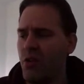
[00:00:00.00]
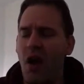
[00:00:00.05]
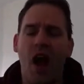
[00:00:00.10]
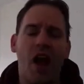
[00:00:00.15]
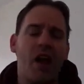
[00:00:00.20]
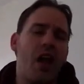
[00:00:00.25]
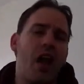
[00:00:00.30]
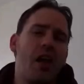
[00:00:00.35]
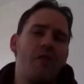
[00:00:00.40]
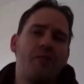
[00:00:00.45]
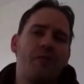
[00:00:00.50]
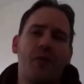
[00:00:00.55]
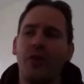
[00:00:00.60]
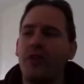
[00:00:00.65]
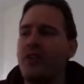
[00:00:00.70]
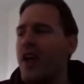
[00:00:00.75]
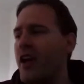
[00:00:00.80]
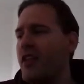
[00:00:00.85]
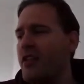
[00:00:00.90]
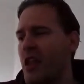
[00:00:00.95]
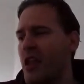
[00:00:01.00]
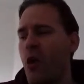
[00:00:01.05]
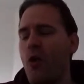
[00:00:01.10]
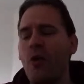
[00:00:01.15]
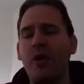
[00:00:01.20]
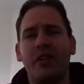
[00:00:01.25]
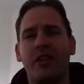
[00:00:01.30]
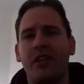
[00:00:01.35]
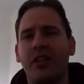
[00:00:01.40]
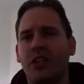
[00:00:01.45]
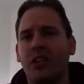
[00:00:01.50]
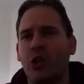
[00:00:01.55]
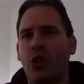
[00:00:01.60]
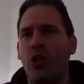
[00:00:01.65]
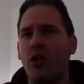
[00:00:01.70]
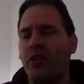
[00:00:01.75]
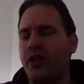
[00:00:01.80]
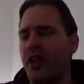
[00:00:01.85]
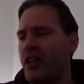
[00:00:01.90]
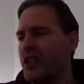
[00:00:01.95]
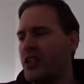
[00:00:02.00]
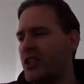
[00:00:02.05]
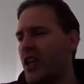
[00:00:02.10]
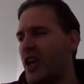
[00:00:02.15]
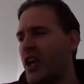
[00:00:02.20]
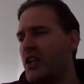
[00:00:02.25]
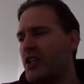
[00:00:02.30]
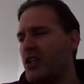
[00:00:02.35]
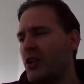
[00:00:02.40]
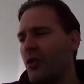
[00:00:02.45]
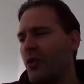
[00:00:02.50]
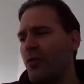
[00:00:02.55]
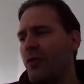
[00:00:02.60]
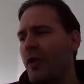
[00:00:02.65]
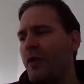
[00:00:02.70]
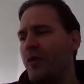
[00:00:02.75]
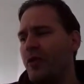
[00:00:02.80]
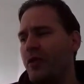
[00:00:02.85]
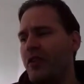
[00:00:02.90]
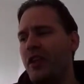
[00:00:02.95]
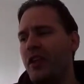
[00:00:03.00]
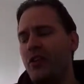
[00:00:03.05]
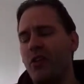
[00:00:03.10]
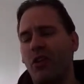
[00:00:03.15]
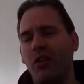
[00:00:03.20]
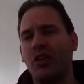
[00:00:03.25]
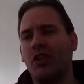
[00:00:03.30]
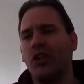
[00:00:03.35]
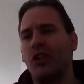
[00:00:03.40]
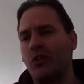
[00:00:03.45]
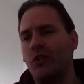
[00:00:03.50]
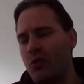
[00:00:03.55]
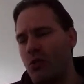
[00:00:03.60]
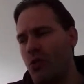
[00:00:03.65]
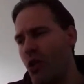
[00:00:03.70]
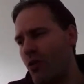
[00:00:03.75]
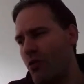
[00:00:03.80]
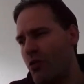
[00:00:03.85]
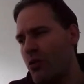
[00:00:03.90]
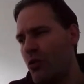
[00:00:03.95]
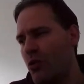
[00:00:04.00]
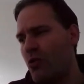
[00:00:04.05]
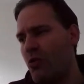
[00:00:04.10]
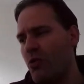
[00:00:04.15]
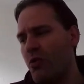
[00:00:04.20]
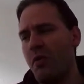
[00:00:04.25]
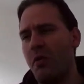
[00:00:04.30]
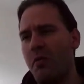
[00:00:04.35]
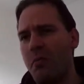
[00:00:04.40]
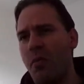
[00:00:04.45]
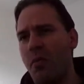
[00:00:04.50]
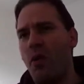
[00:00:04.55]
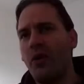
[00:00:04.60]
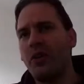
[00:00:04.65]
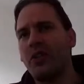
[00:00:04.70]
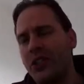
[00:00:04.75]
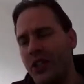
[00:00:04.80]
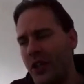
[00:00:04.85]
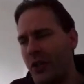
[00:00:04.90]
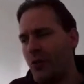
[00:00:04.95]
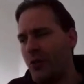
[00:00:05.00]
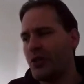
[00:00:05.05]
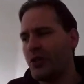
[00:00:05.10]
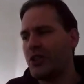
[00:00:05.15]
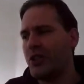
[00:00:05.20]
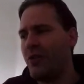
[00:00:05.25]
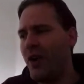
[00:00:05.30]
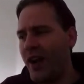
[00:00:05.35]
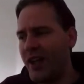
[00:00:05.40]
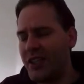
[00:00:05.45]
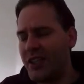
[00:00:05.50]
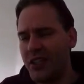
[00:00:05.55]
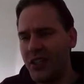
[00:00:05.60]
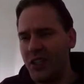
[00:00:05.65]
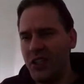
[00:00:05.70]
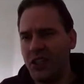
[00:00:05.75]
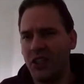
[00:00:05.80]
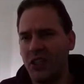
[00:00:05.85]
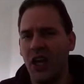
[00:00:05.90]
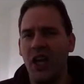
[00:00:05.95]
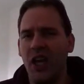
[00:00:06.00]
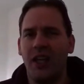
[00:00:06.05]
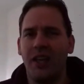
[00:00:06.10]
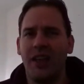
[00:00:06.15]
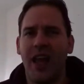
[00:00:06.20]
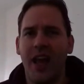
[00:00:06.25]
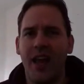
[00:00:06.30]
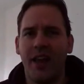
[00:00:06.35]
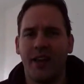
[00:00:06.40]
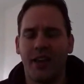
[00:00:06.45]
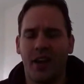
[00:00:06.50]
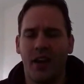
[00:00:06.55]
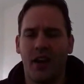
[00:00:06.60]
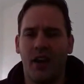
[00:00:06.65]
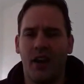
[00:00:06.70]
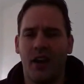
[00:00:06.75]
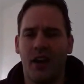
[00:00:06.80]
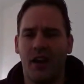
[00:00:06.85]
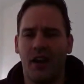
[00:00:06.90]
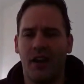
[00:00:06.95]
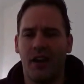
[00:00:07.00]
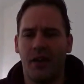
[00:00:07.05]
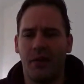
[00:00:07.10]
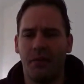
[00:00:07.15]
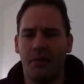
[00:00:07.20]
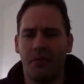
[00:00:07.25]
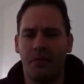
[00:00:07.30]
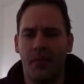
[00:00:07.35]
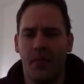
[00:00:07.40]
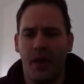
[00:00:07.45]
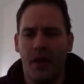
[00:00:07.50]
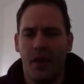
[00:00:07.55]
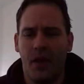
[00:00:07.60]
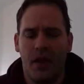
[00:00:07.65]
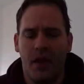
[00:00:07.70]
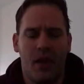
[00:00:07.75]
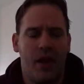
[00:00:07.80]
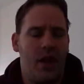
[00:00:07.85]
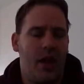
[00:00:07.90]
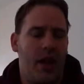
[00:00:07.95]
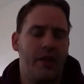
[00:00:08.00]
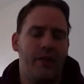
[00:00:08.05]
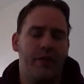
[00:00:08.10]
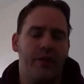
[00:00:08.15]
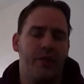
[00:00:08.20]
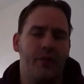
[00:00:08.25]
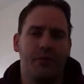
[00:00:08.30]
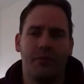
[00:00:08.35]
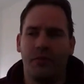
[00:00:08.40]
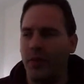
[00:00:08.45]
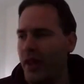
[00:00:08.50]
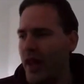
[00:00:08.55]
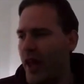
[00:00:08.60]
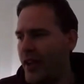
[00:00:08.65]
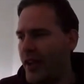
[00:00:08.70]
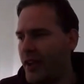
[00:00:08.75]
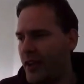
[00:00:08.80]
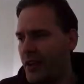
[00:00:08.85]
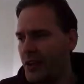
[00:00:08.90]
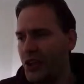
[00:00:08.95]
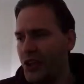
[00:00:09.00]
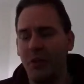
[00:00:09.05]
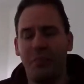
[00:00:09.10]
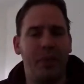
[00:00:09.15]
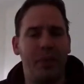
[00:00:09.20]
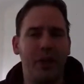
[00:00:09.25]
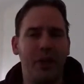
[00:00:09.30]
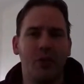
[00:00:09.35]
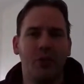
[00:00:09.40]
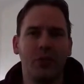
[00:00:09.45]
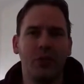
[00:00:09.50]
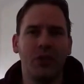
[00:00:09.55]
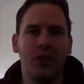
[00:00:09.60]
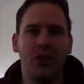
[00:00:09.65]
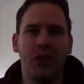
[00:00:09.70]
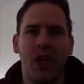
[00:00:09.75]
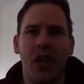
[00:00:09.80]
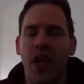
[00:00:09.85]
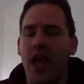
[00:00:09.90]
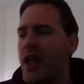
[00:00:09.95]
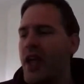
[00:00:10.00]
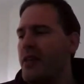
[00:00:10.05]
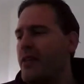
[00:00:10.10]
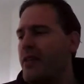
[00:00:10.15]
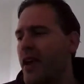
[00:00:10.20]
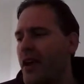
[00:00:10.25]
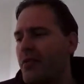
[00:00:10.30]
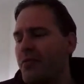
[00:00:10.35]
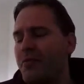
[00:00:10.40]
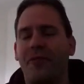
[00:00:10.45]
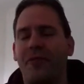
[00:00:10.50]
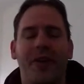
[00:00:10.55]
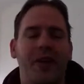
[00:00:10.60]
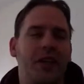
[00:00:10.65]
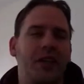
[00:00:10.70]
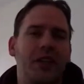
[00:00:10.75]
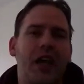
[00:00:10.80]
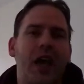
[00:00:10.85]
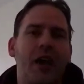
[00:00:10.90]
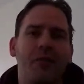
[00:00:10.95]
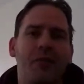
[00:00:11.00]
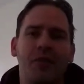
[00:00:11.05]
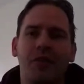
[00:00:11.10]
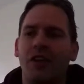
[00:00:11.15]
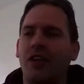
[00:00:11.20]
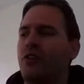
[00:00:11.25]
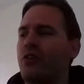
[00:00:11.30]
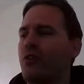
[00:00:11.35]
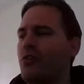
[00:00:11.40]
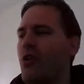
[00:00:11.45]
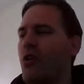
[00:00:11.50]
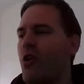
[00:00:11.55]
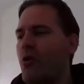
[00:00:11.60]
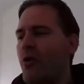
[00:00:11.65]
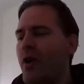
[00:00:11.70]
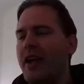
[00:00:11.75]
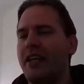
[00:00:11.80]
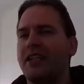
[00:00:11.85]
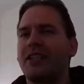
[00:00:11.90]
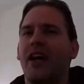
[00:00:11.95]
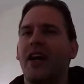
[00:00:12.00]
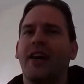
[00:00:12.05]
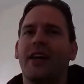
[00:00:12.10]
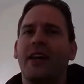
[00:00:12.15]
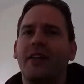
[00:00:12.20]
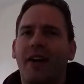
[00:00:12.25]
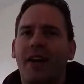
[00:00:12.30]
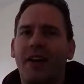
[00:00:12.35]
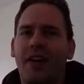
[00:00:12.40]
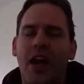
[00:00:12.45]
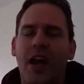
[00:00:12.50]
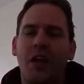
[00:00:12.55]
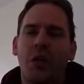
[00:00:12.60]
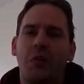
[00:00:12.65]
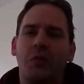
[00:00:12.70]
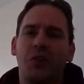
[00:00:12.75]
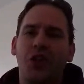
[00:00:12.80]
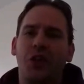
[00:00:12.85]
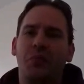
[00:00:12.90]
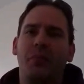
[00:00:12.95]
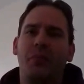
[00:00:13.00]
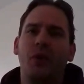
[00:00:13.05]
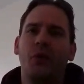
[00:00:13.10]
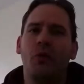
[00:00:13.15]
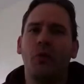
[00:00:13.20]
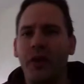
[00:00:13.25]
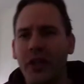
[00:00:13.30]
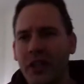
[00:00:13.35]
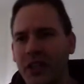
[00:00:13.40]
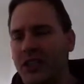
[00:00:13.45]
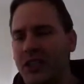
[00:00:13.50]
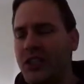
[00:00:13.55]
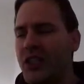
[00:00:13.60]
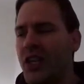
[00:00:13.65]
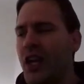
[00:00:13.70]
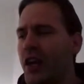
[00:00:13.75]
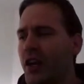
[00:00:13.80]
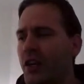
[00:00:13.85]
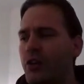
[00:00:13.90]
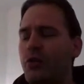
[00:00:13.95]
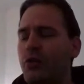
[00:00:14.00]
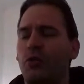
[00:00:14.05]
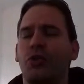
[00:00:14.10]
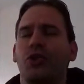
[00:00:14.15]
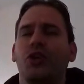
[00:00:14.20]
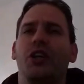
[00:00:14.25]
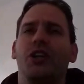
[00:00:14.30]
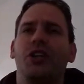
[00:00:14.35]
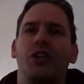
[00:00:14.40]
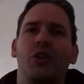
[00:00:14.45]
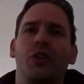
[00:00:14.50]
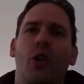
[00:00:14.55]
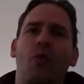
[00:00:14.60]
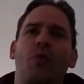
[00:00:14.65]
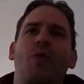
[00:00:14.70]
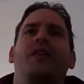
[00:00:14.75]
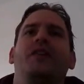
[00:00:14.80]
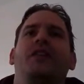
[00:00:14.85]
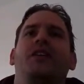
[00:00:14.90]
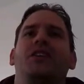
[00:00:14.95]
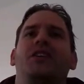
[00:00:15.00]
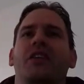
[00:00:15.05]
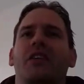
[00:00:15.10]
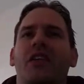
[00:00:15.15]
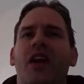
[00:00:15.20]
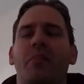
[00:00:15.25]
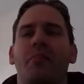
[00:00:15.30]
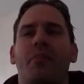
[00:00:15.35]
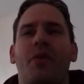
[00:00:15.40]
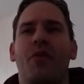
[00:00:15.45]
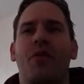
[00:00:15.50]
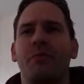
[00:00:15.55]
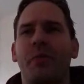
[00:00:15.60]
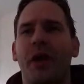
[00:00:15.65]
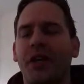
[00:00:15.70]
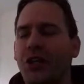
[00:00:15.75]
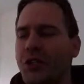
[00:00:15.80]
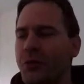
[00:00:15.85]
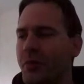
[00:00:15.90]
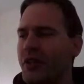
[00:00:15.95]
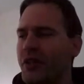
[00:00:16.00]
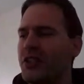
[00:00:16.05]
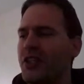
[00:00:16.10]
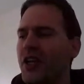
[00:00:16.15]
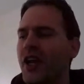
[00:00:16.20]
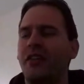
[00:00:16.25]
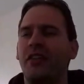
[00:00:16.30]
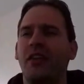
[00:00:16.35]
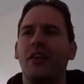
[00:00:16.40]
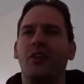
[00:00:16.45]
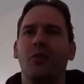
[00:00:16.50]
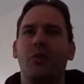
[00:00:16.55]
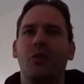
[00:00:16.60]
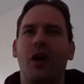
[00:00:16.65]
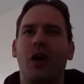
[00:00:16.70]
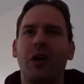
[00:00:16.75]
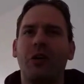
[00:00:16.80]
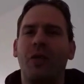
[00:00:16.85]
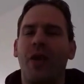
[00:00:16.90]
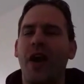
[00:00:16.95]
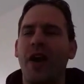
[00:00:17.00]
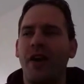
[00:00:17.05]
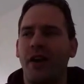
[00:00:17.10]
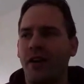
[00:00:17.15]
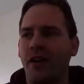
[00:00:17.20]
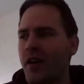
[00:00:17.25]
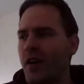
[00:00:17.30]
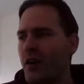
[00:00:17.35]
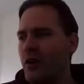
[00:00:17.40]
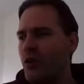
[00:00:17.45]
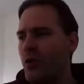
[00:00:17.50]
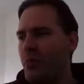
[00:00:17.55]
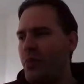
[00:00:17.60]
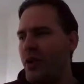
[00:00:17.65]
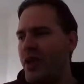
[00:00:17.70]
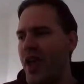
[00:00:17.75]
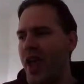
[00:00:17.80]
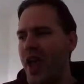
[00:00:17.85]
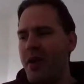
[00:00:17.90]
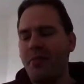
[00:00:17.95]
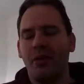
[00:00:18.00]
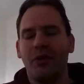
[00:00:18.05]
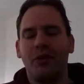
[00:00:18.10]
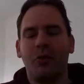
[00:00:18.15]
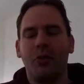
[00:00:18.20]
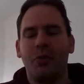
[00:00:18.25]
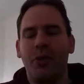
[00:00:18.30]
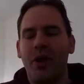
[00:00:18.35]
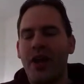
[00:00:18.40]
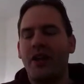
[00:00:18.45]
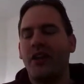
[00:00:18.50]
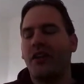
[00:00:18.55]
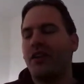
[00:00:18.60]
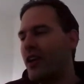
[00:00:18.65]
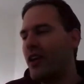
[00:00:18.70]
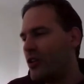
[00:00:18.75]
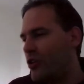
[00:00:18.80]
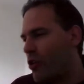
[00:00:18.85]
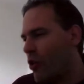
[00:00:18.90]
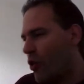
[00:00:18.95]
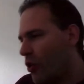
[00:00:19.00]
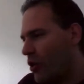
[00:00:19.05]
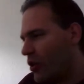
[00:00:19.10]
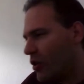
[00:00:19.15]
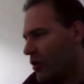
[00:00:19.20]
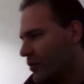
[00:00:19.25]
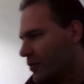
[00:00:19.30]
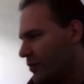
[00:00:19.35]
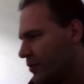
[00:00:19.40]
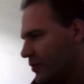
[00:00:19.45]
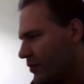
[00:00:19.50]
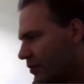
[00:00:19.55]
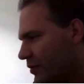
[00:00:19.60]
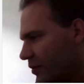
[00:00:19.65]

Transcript: So I would not know in this context. So we would need also to go to more serious devices like I don't know, like GPUs. And then first I would need to know exactly what kind of GPU is to just know what is the number of measurements I need to acquire to be able to break it at all.